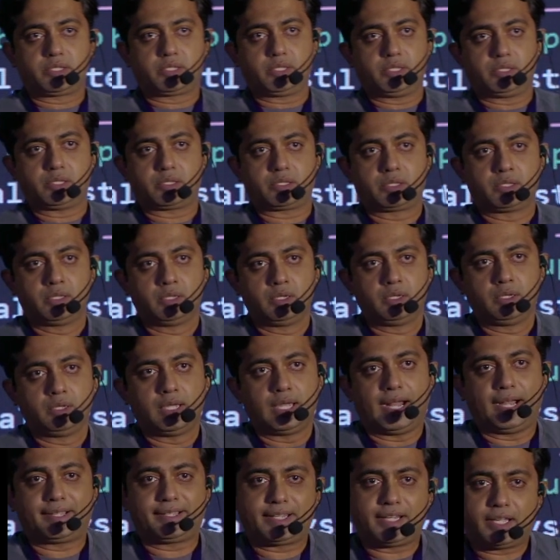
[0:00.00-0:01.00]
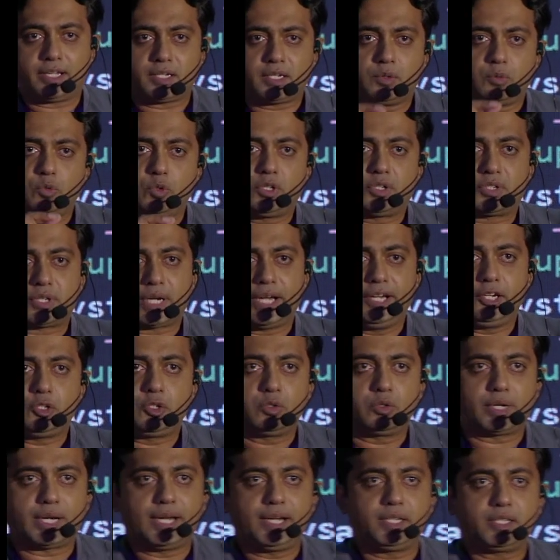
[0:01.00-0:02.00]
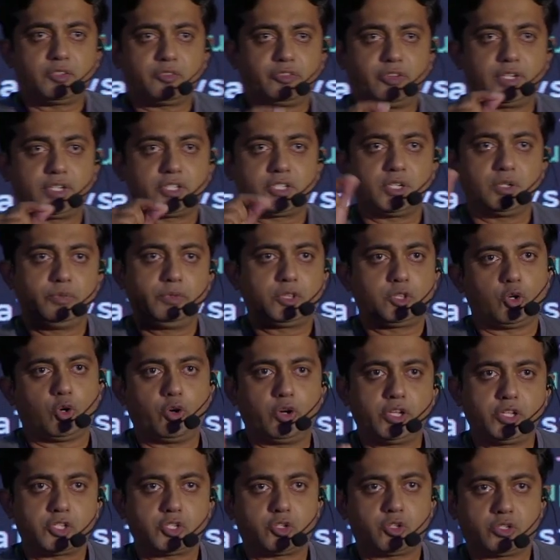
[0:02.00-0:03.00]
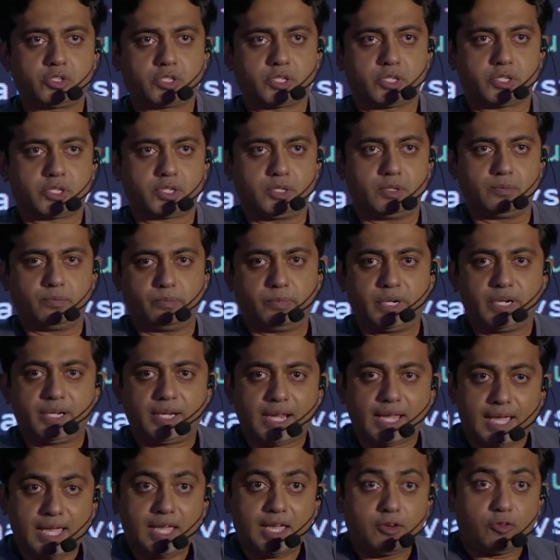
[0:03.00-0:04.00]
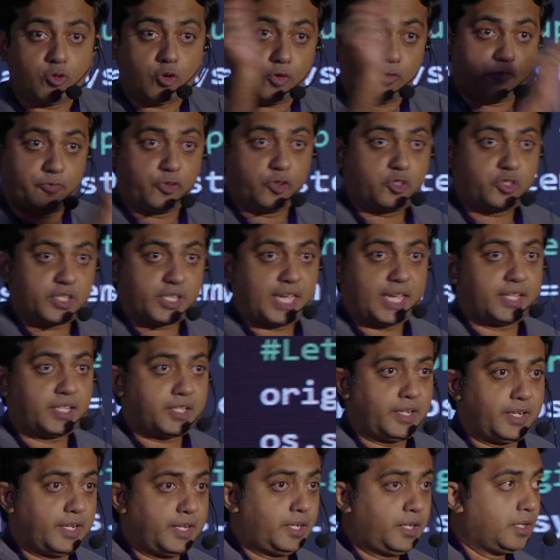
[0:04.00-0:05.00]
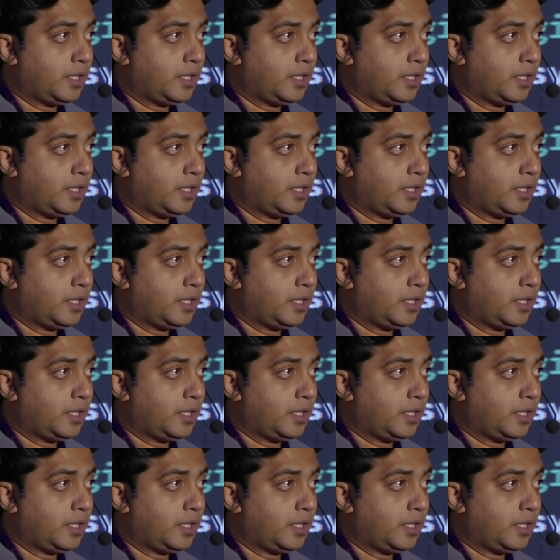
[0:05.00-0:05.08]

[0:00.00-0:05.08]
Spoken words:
is. Attacker would try to write the function with os.system, but I have obfuscated it